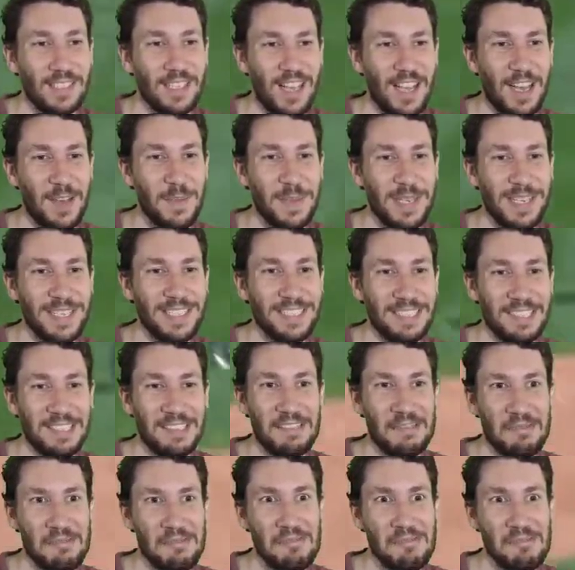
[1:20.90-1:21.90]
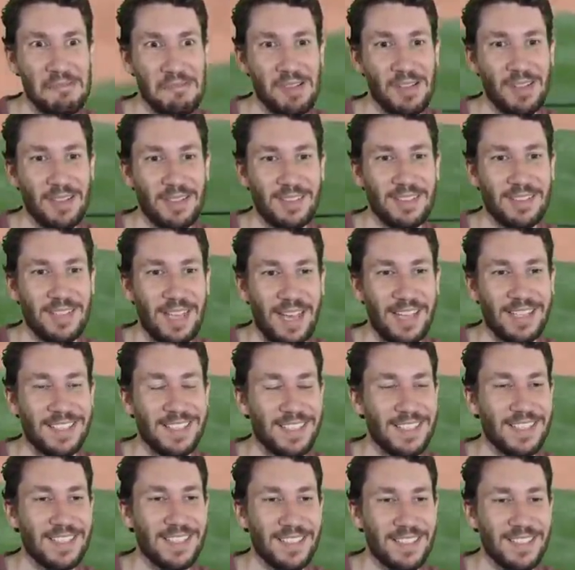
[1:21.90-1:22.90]
I mean,
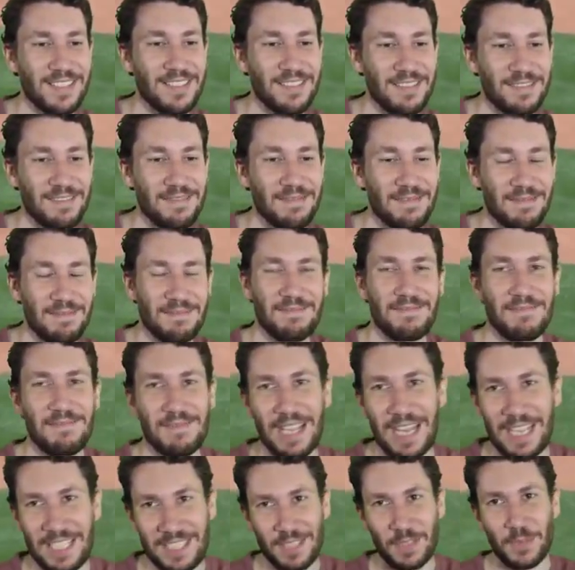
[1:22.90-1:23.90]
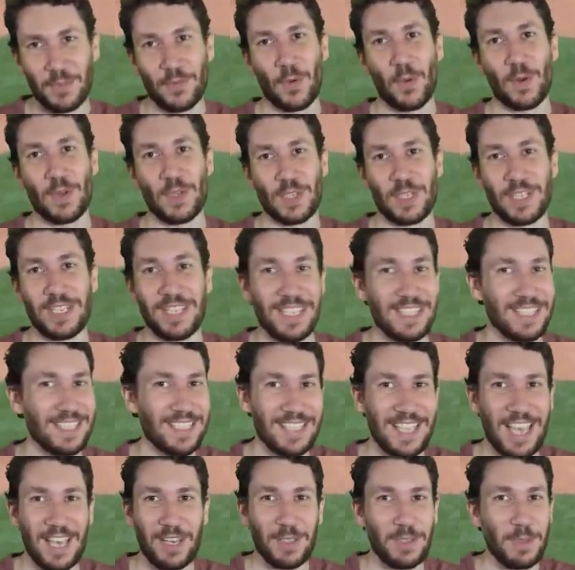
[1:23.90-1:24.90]
that's... That's unfortunate. That's
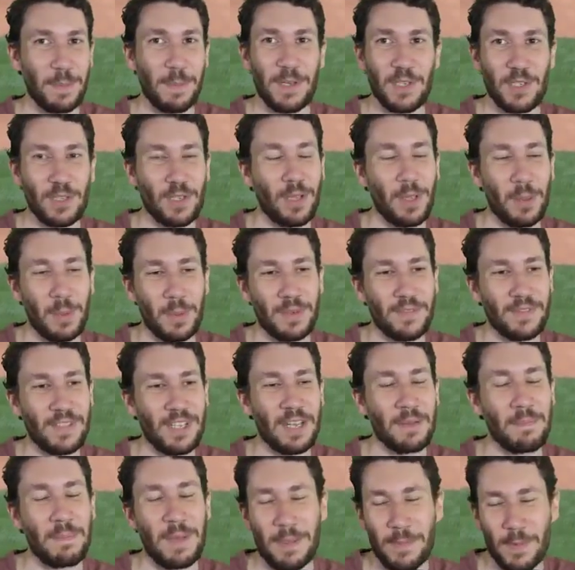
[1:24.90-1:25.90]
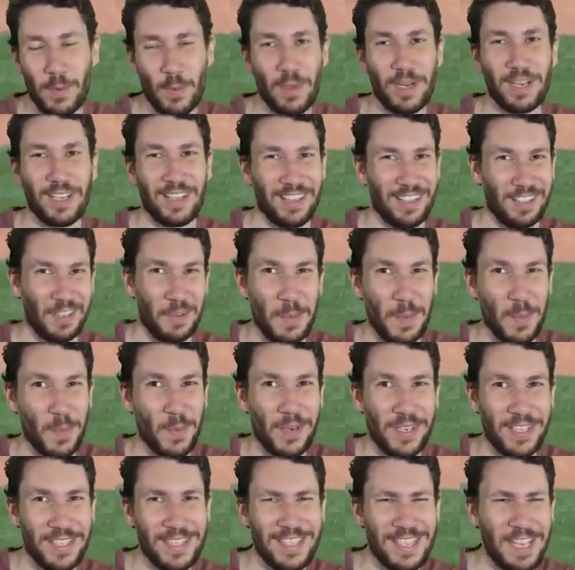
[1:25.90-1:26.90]
exactly what the pitch caller would have done. Maybe you want a little bit
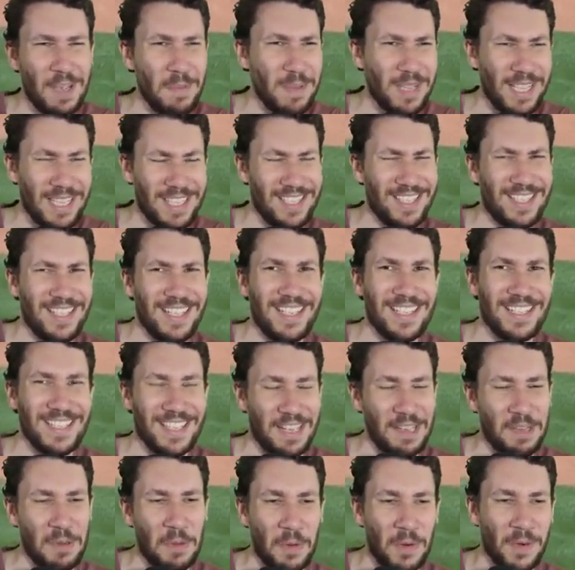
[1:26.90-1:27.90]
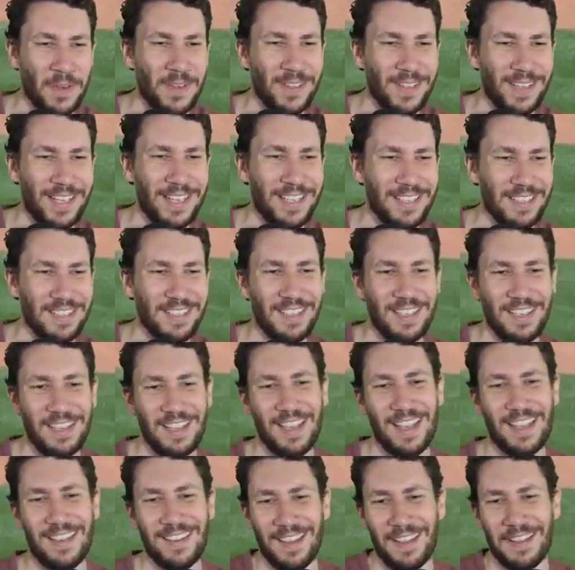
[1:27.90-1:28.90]
more inside, but that's on the inside corner. Like
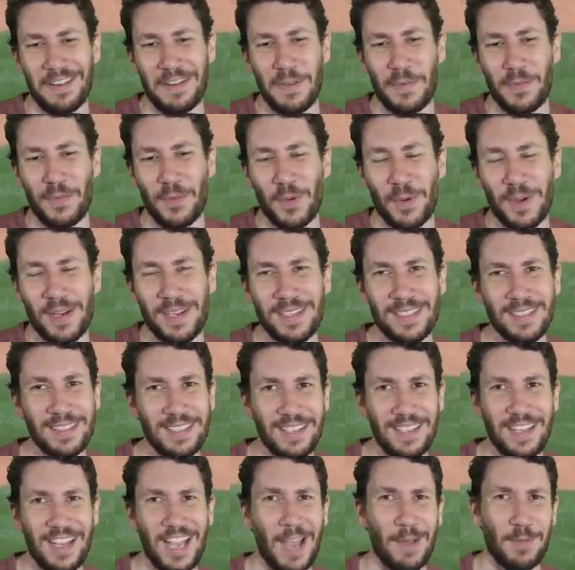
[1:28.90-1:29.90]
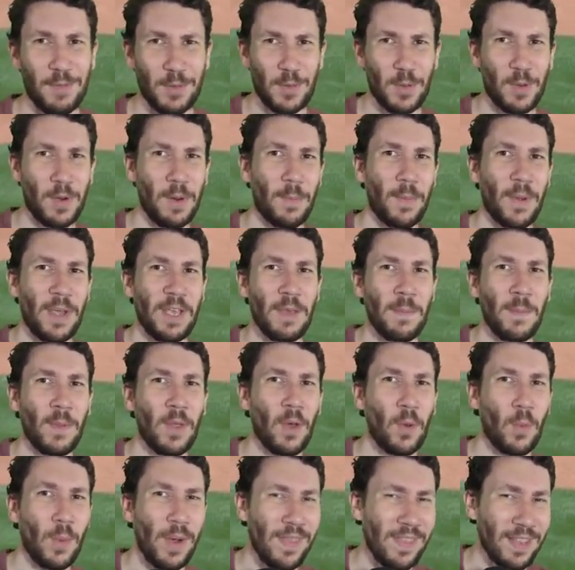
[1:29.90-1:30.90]
a ninety-four, after throwing a breaking
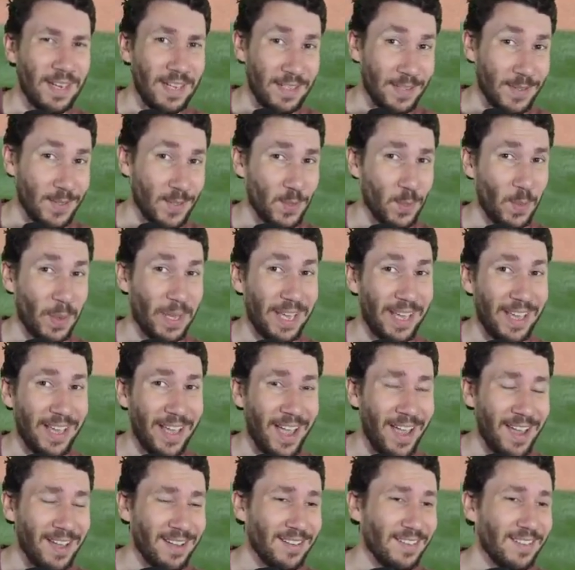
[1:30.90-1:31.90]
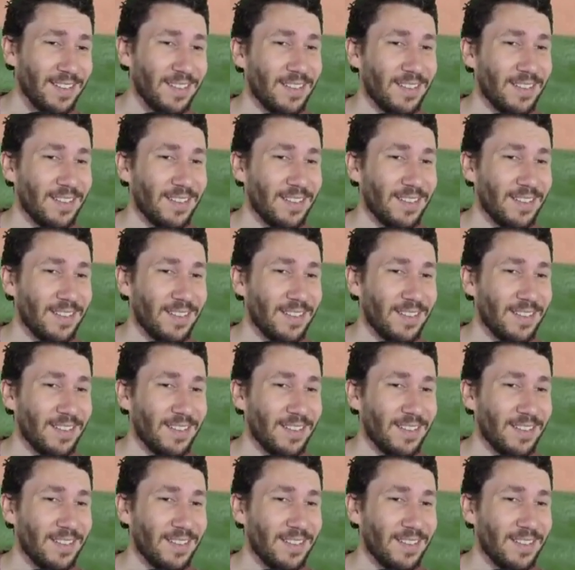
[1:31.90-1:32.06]
ball away that he's swinging at.